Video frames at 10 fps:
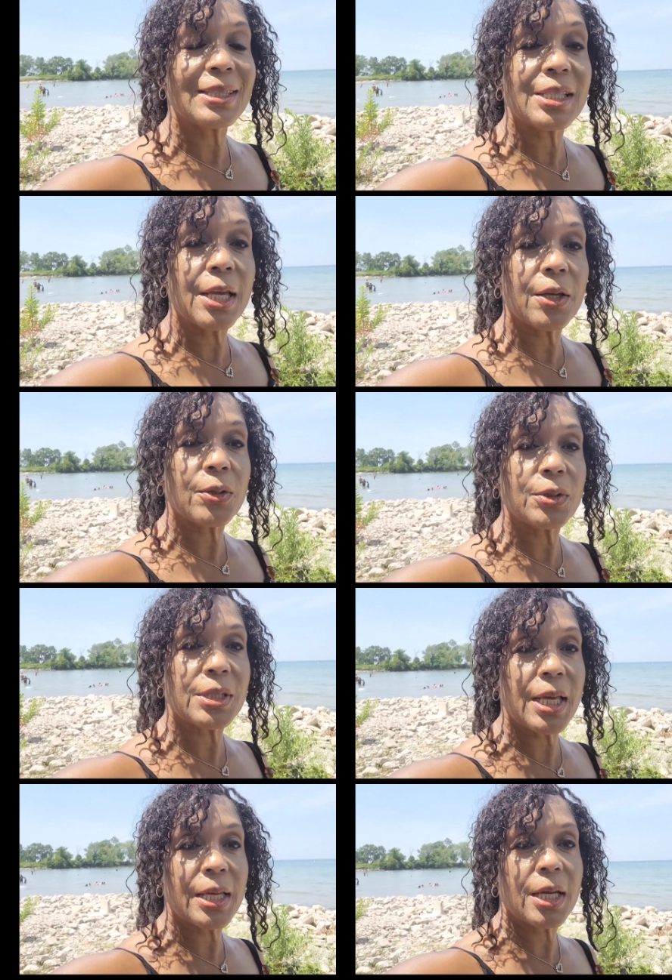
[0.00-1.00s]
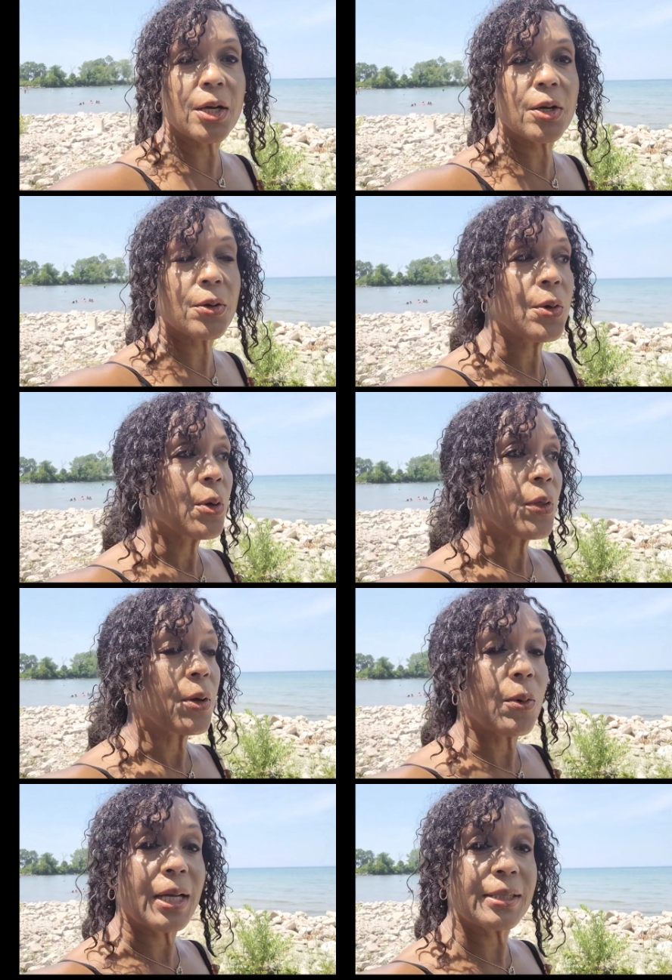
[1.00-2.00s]
cells that are
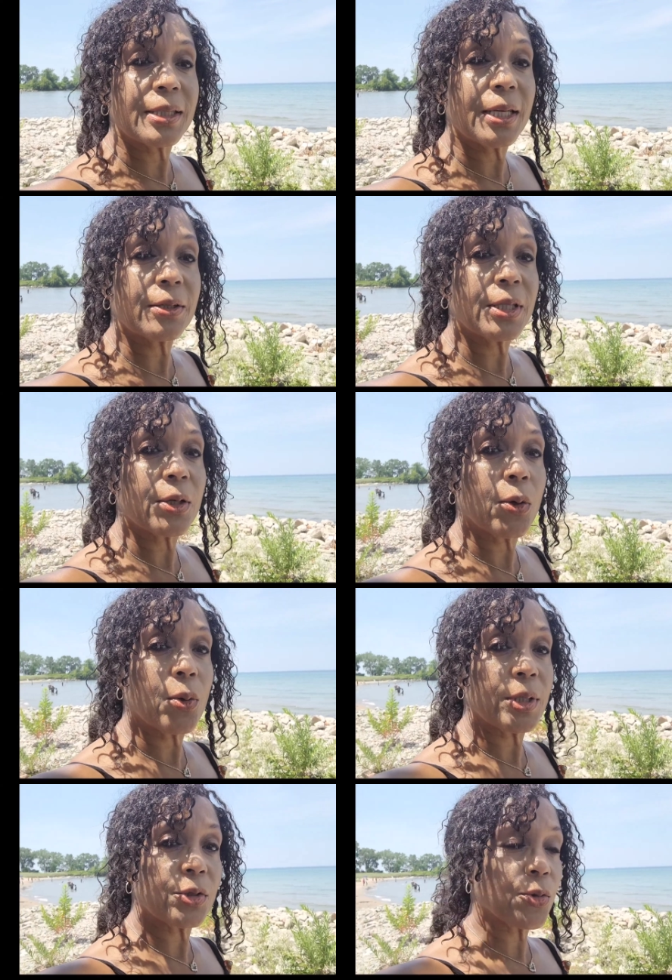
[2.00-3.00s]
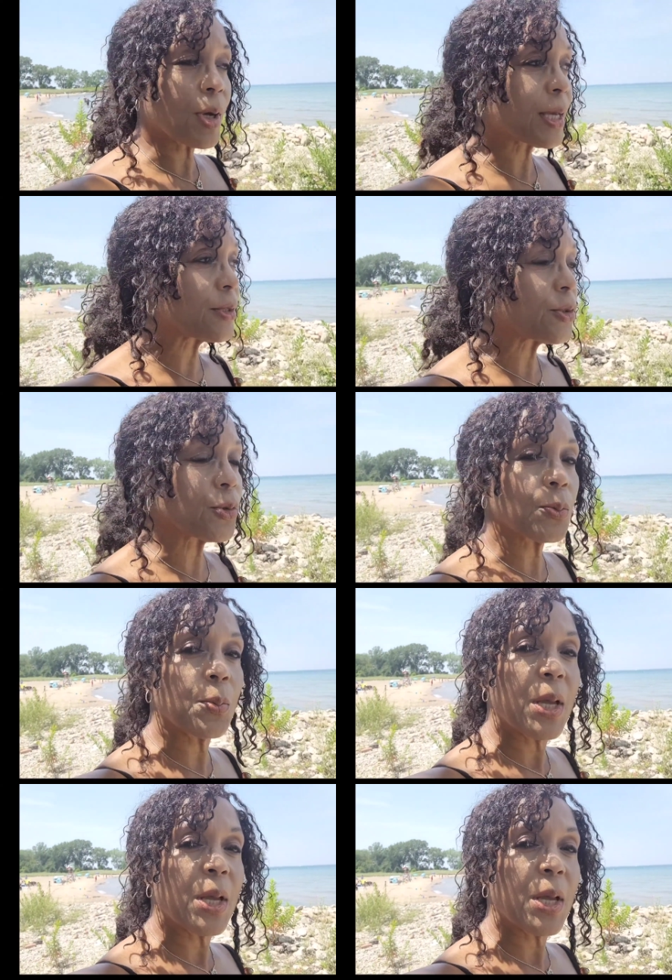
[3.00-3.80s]
our white cells that are always trying to